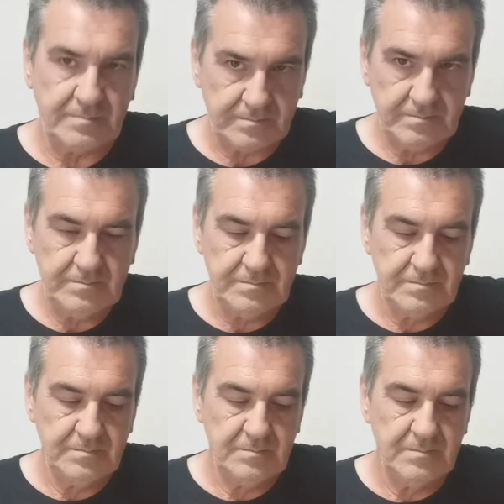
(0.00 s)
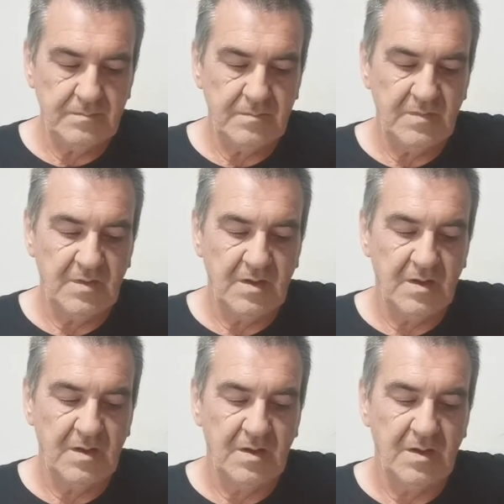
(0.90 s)

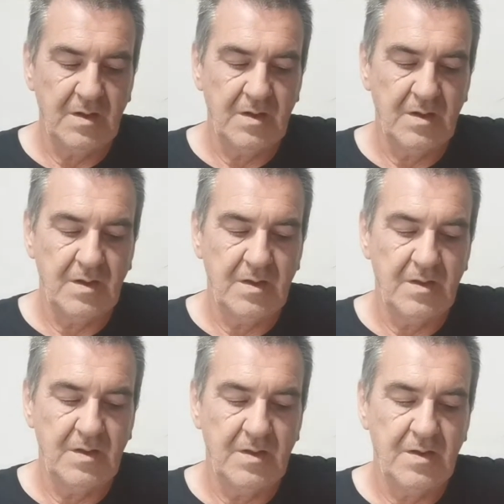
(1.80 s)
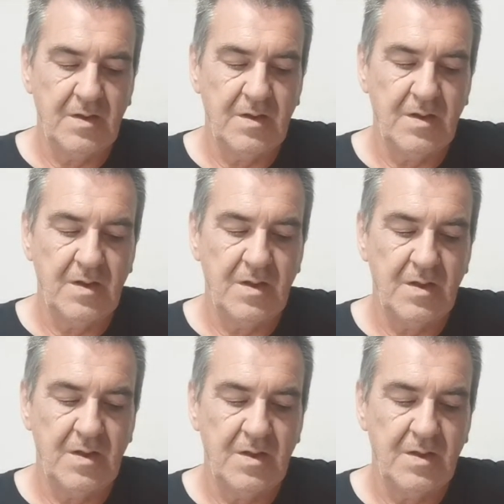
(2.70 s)

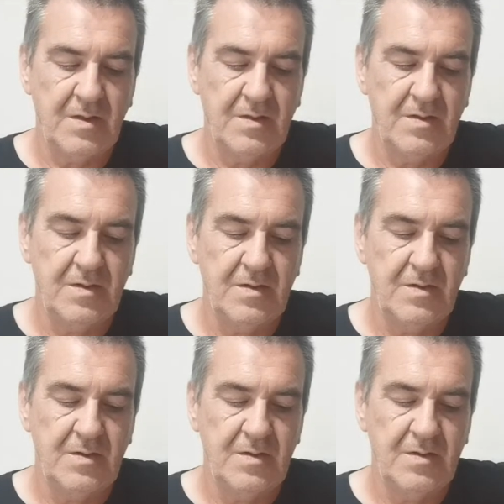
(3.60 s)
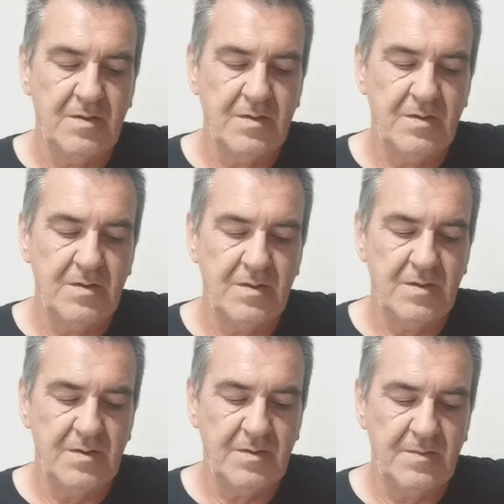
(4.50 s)

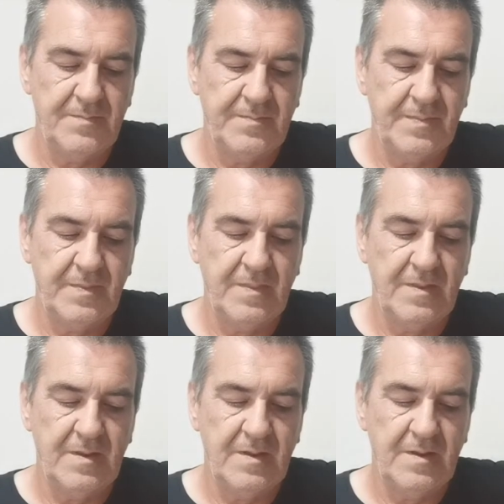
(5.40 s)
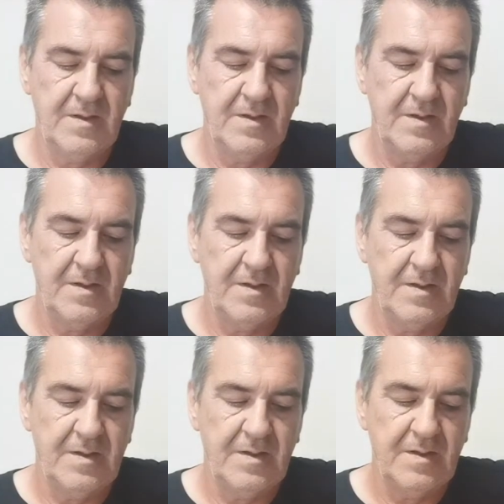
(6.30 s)

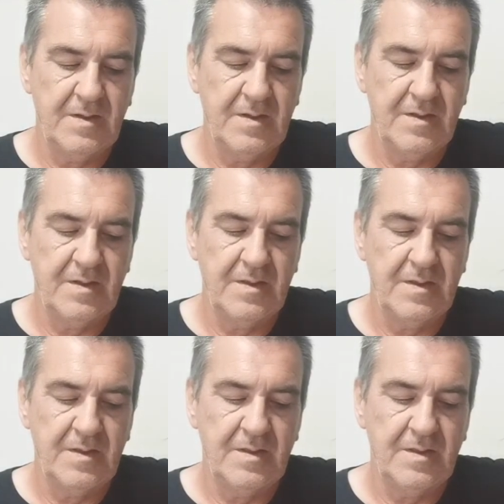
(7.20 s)
[no speech]